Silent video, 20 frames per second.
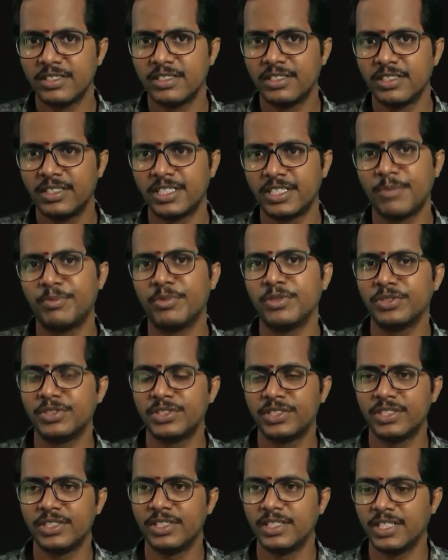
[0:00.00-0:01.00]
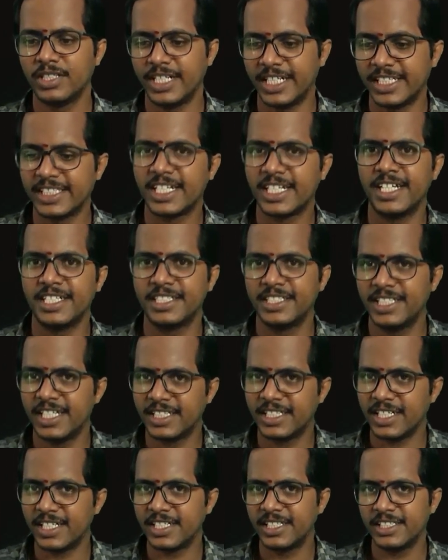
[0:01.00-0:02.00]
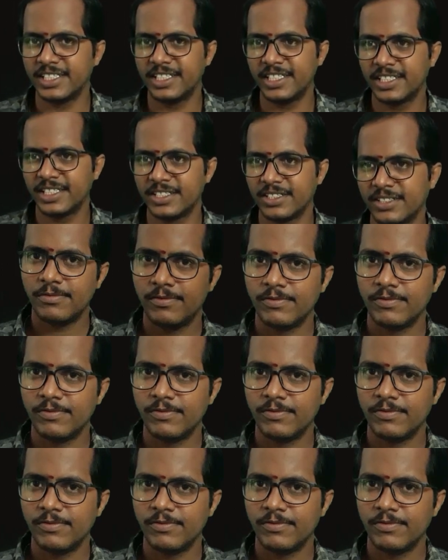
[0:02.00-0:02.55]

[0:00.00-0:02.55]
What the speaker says: Suppose let us consider 36.